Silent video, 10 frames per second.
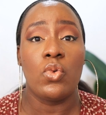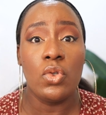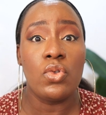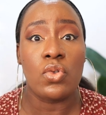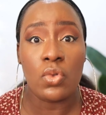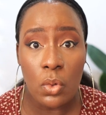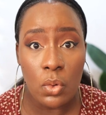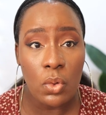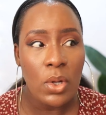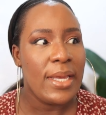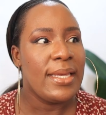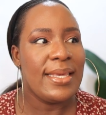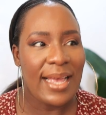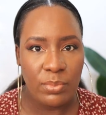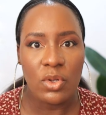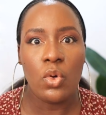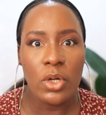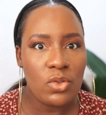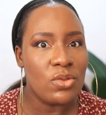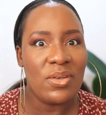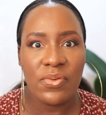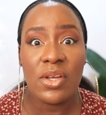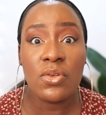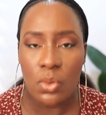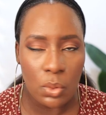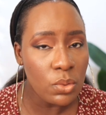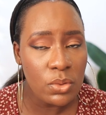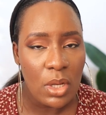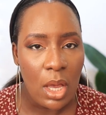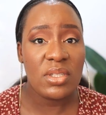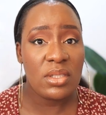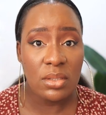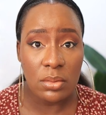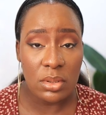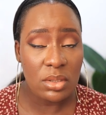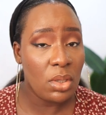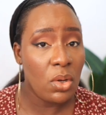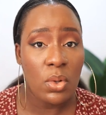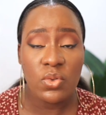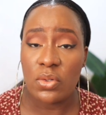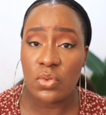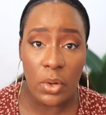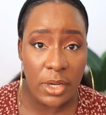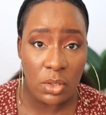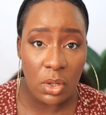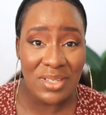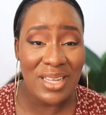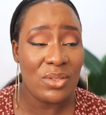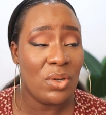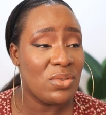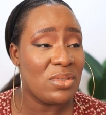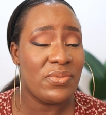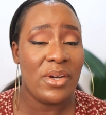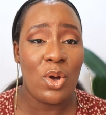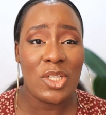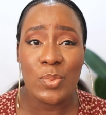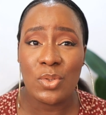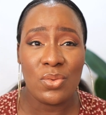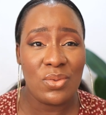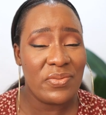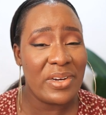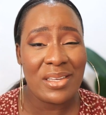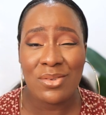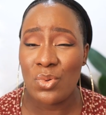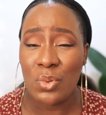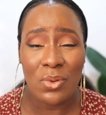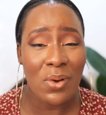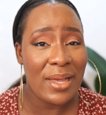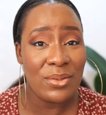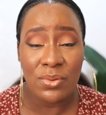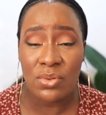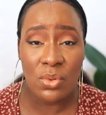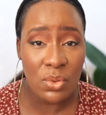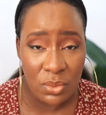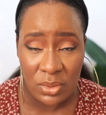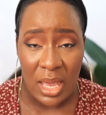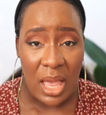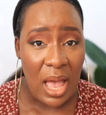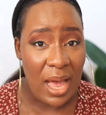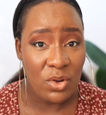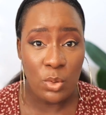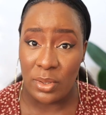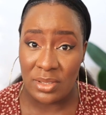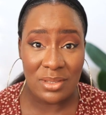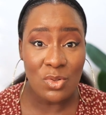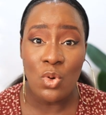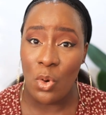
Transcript: to go to school, he had been going to different schools, but still they did not know what was going on. He had gone to different hospitals, different schools, all kinds of schools, and nobody